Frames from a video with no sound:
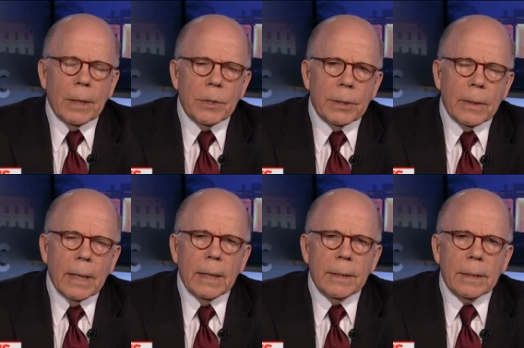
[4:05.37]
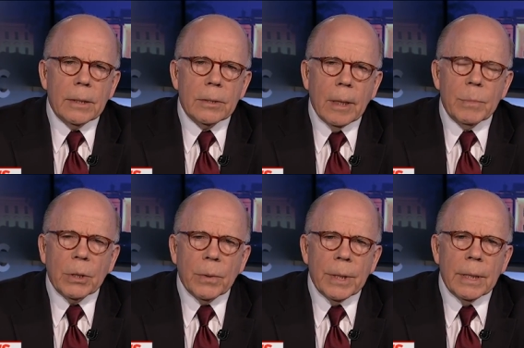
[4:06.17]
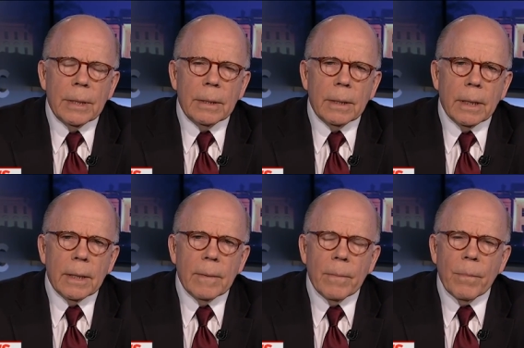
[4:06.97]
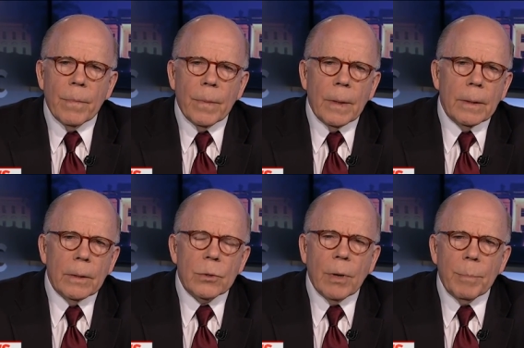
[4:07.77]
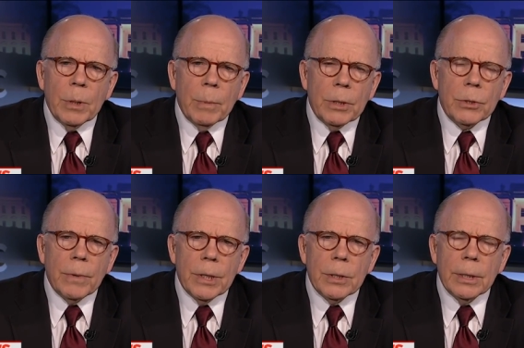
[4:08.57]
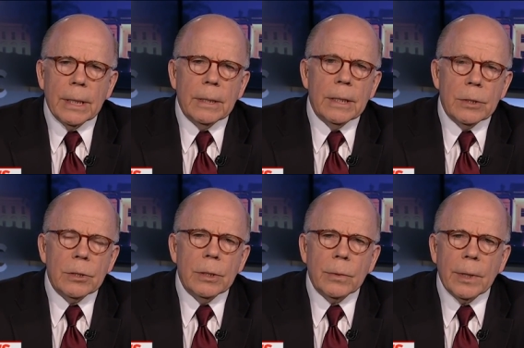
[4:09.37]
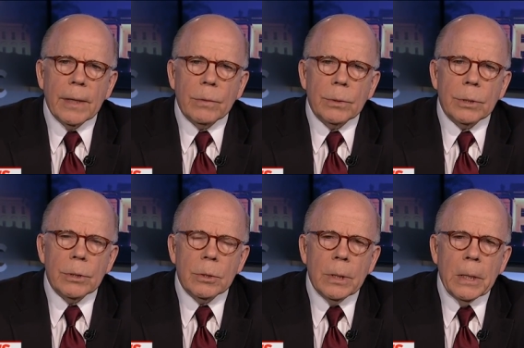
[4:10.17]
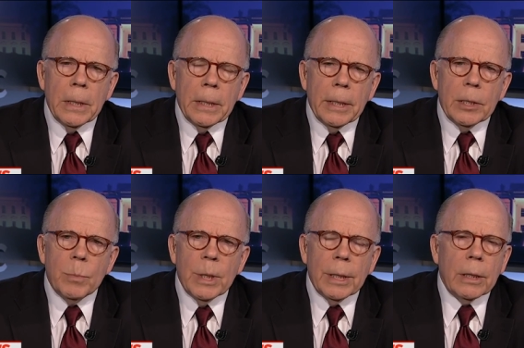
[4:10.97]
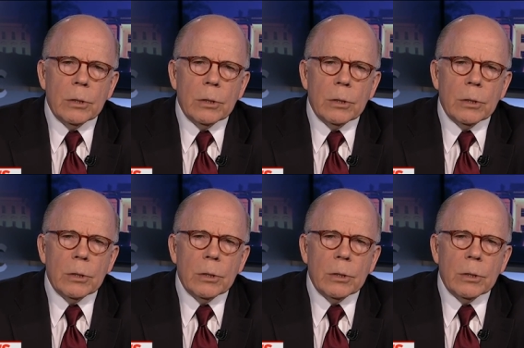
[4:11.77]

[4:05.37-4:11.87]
thoughts here. I think to some degree, um, the Trump administration at these senior levels is, is being